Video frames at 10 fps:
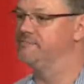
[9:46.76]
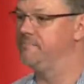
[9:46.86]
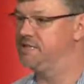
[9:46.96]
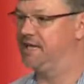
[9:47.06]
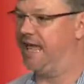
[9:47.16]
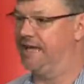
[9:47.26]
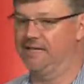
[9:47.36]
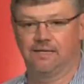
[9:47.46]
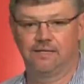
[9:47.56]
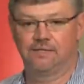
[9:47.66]
of
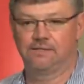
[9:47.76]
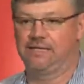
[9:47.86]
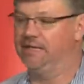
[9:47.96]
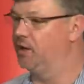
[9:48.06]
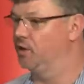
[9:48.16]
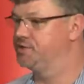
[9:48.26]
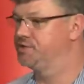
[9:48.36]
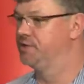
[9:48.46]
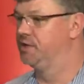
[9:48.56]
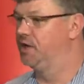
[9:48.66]
mitigating
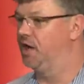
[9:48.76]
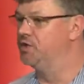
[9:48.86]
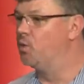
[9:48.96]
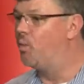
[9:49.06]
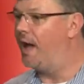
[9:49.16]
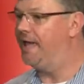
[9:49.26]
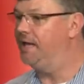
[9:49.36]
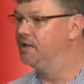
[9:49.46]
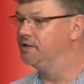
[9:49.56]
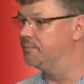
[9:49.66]
DDoS and the
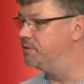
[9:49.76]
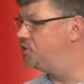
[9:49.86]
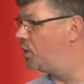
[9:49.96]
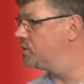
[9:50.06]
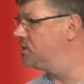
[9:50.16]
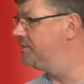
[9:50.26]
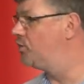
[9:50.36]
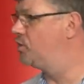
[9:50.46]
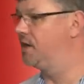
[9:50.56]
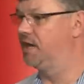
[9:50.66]
way the majority of
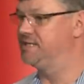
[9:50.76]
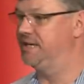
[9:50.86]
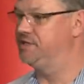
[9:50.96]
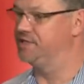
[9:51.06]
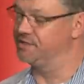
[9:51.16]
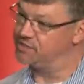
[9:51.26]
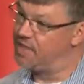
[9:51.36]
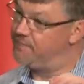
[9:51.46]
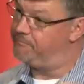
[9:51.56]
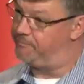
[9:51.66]
organizations,
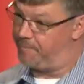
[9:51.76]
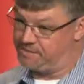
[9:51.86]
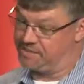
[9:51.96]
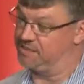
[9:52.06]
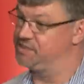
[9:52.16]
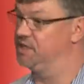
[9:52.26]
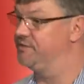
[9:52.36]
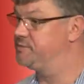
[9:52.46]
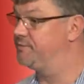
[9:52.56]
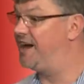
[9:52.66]
basically
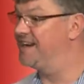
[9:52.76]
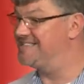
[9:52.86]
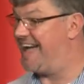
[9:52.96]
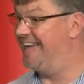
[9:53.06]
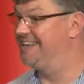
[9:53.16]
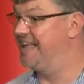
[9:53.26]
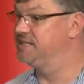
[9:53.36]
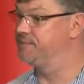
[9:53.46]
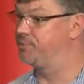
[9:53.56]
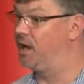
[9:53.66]
service providers and
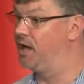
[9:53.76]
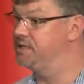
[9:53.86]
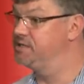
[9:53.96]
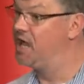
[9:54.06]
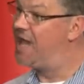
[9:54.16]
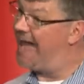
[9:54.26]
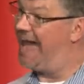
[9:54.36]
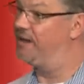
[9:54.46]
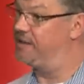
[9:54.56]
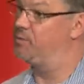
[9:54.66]
enterprise,
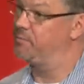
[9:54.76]
how they will